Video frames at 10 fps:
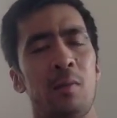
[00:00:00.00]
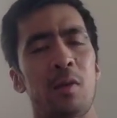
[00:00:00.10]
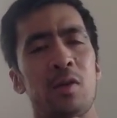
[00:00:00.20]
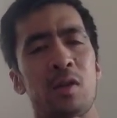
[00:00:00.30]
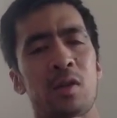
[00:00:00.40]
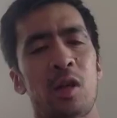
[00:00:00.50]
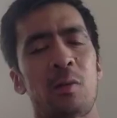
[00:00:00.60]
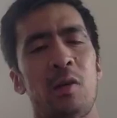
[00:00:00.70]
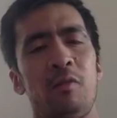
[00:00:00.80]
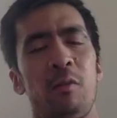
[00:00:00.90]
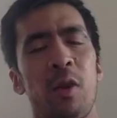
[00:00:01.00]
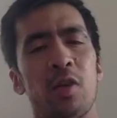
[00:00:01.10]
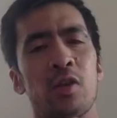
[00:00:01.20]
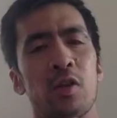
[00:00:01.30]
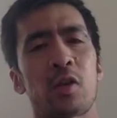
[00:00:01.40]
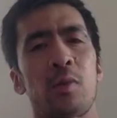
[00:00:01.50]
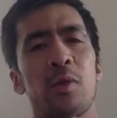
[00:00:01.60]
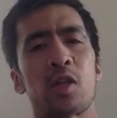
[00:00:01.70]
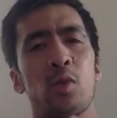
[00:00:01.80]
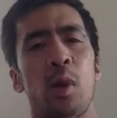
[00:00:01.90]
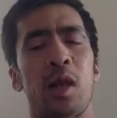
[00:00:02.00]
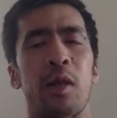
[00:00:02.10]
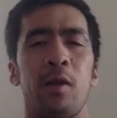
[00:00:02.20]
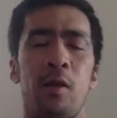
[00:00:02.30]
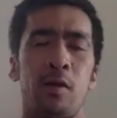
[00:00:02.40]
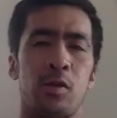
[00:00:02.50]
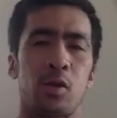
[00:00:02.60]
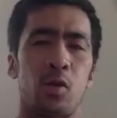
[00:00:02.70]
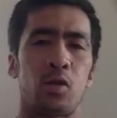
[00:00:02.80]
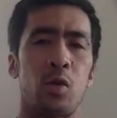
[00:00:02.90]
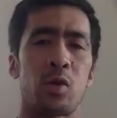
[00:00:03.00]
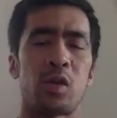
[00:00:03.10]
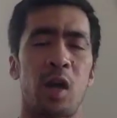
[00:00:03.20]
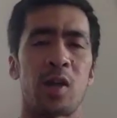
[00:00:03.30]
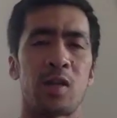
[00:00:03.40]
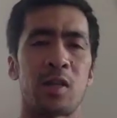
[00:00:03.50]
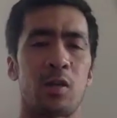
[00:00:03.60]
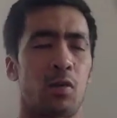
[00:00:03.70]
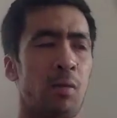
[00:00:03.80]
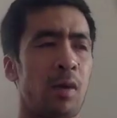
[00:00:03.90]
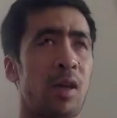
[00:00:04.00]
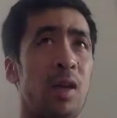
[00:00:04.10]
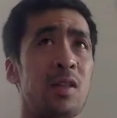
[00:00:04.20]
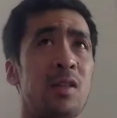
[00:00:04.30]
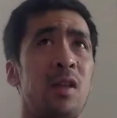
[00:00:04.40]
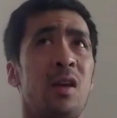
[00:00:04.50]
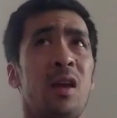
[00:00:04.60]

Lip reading: because there's going to be inflammation, there's going to be swelling, so you want to ice it, or in my case,